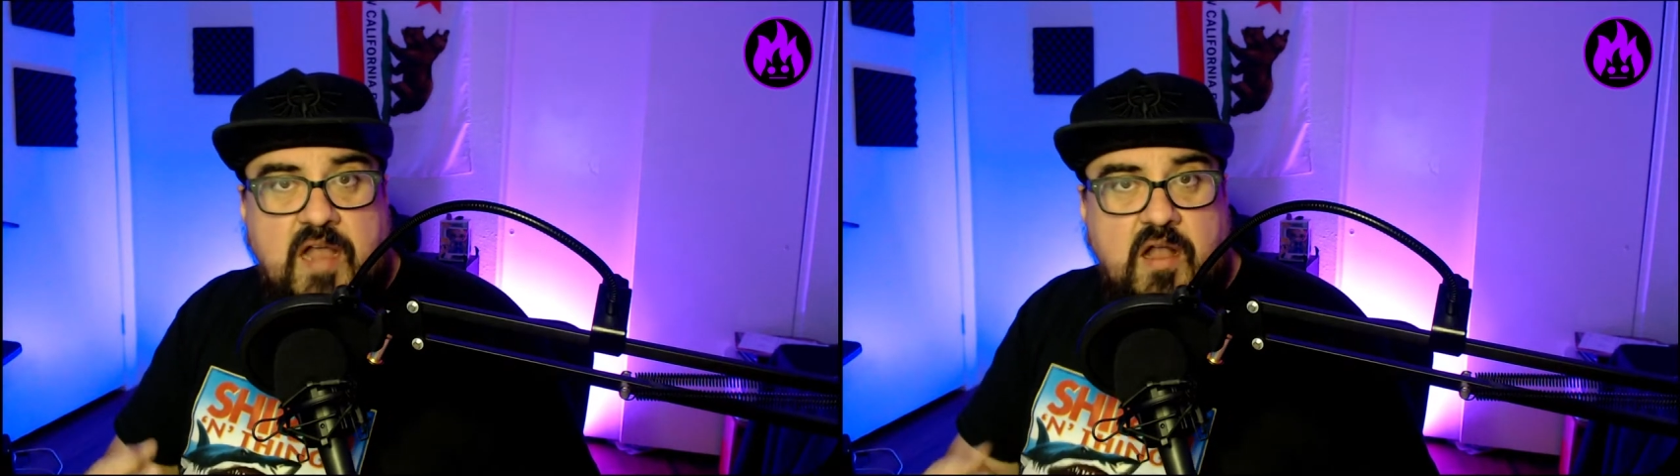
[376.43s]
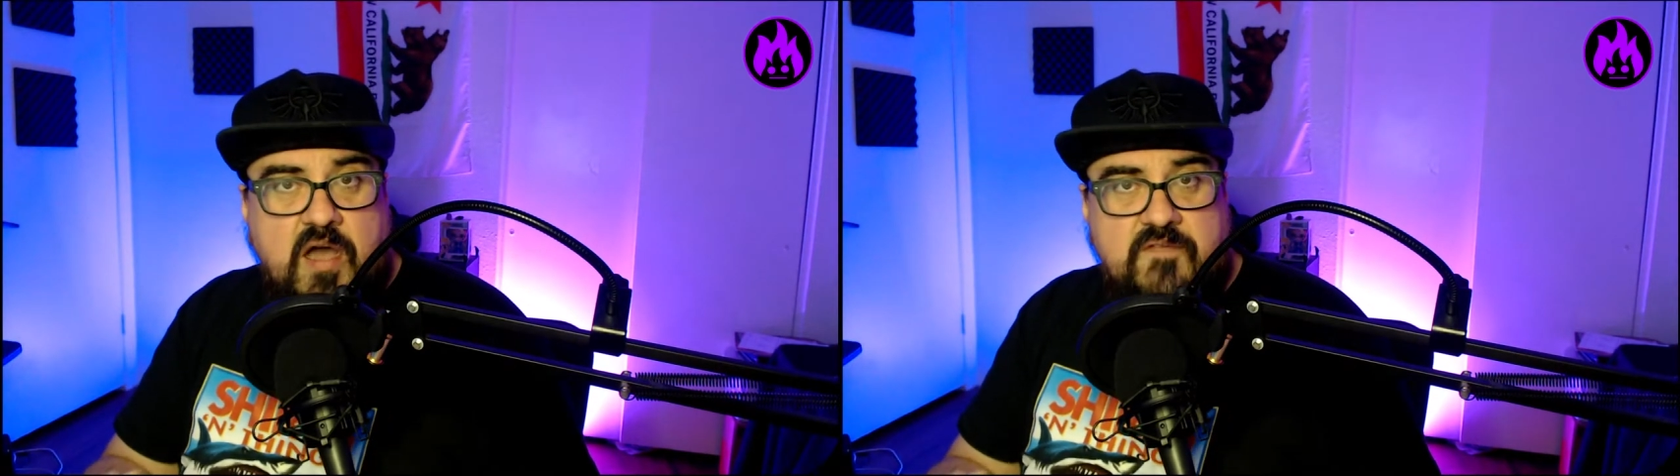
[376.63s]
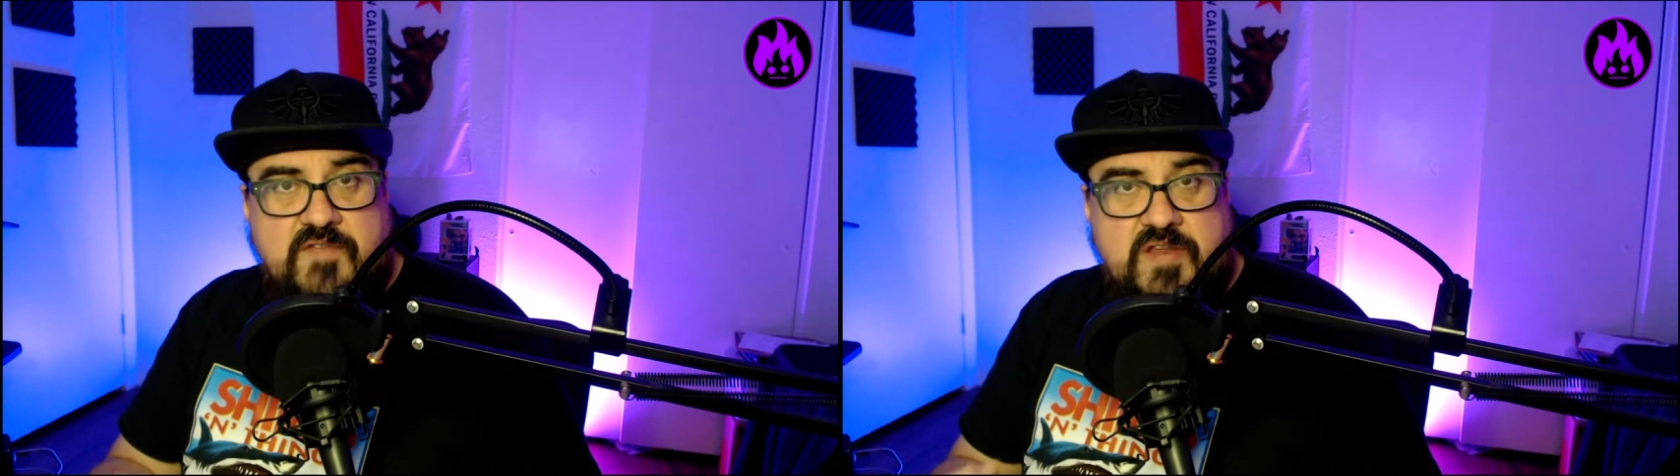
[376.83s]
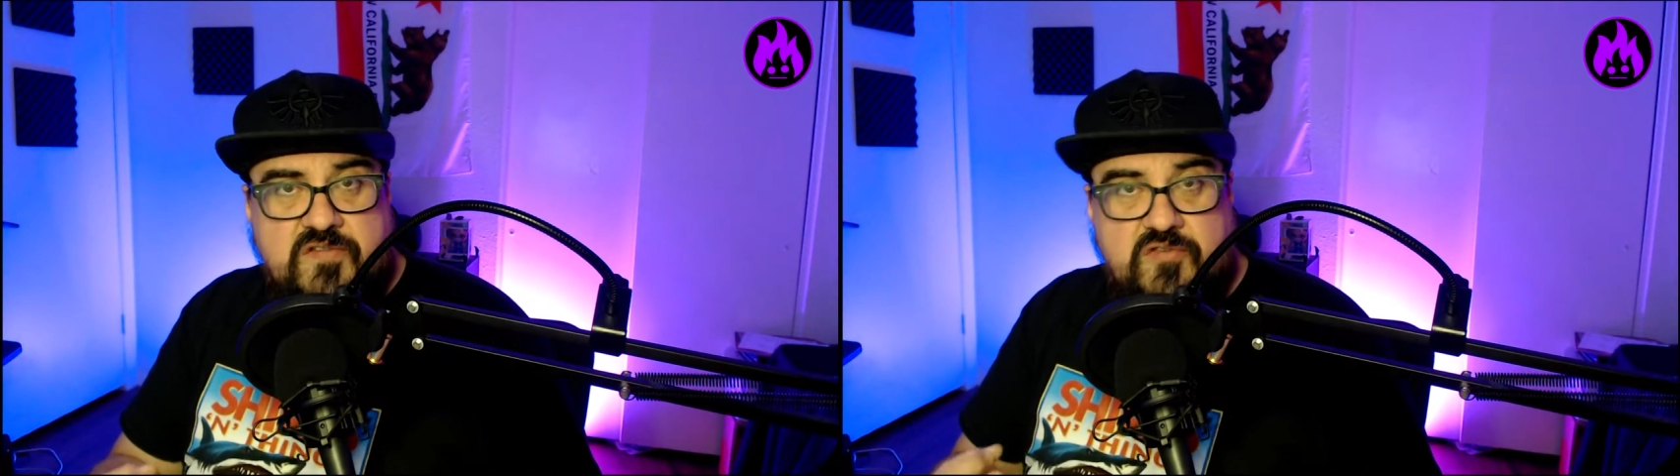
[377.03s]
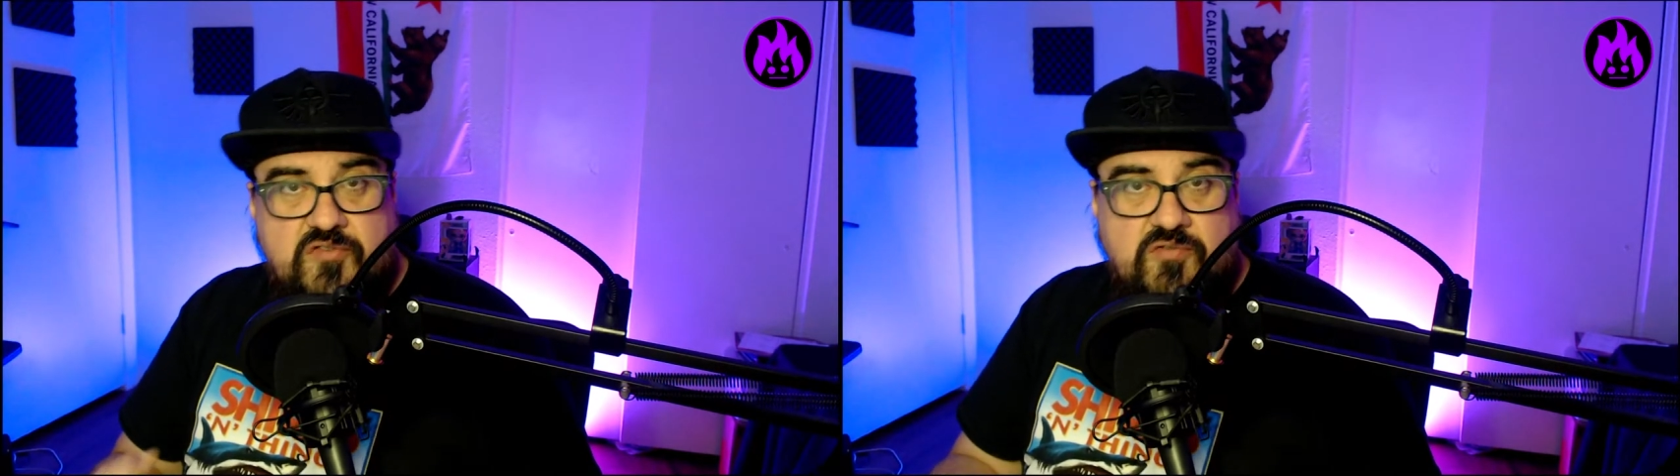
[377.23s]
confidence and
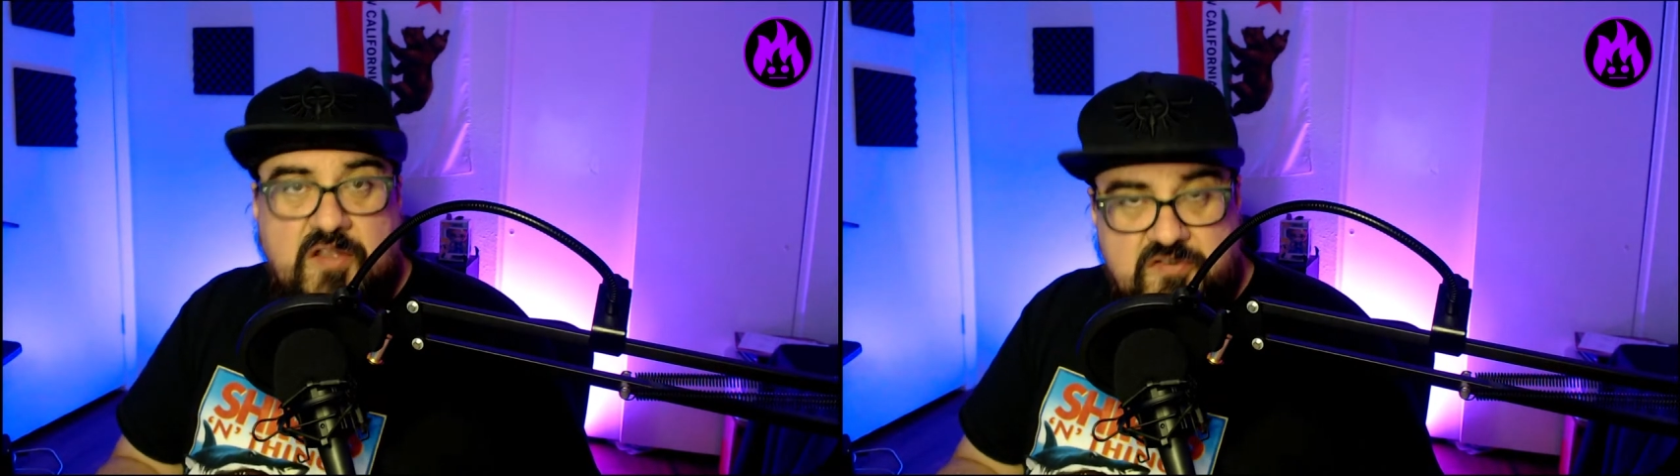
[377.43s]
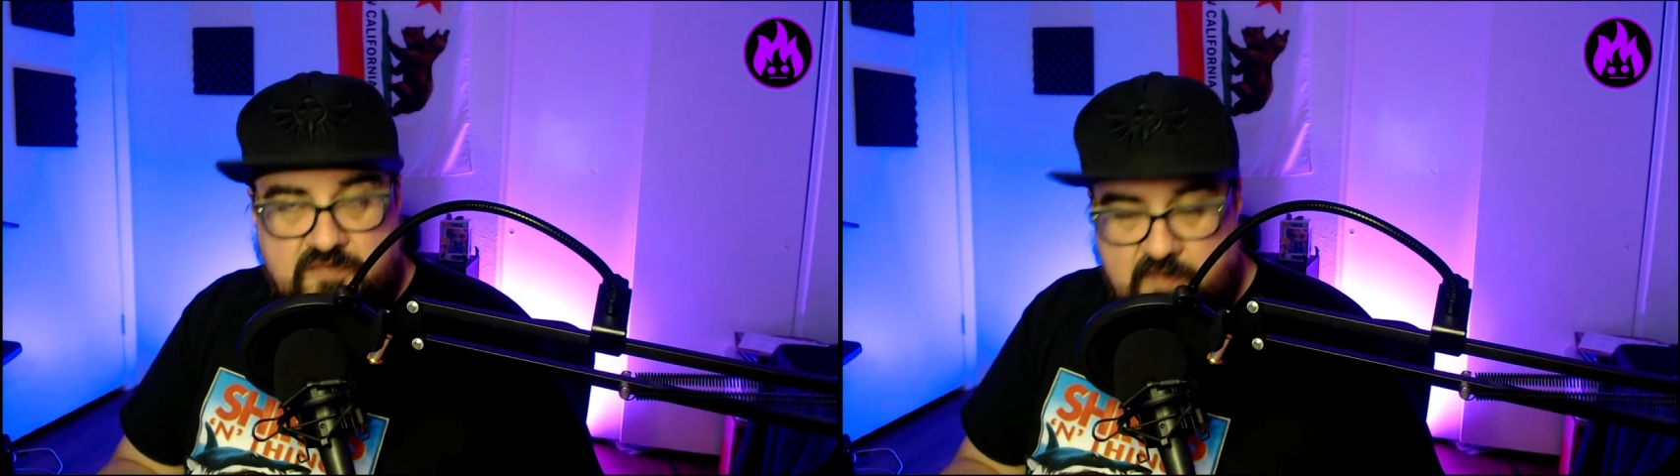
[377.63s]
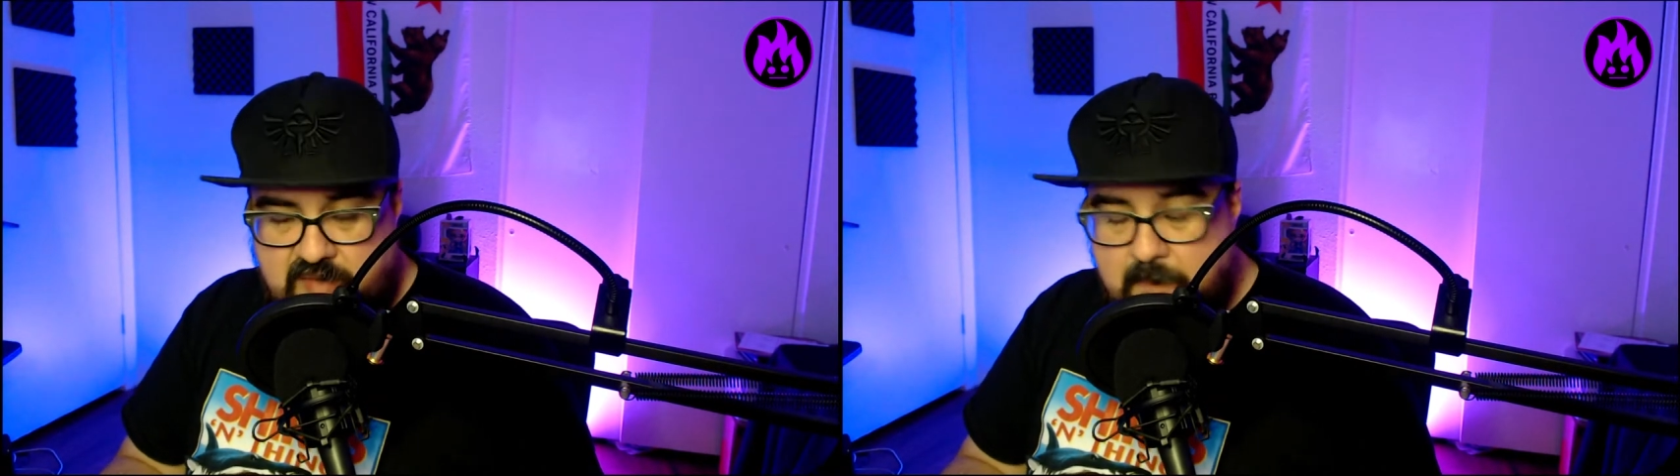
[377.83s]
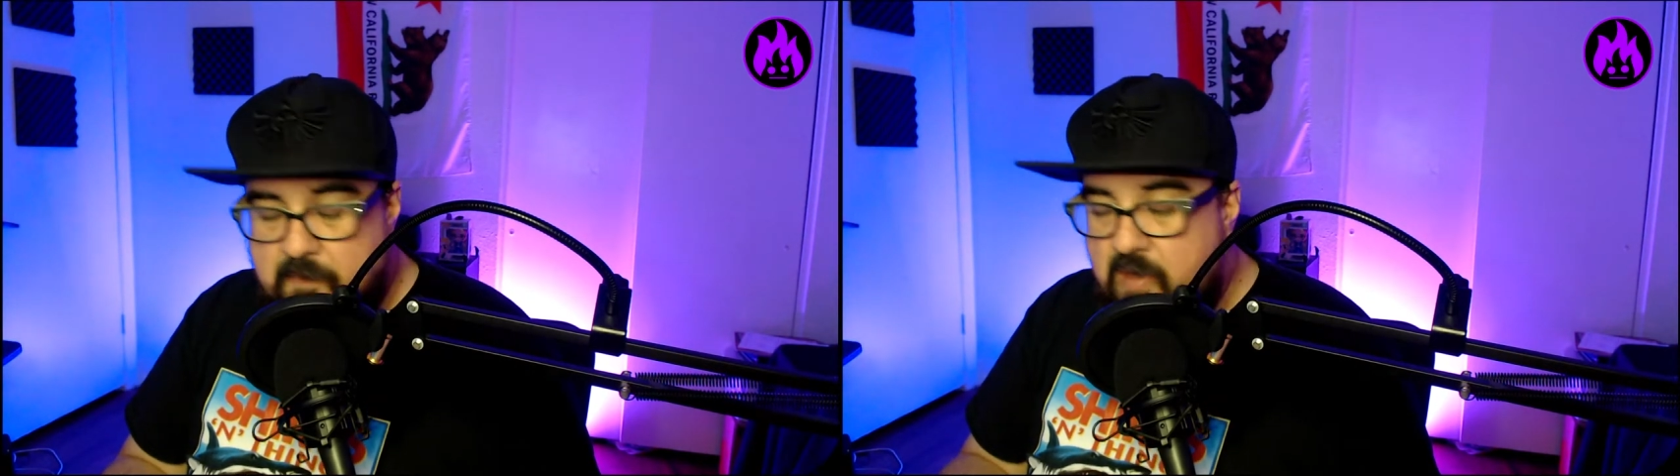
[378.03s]
trust from them.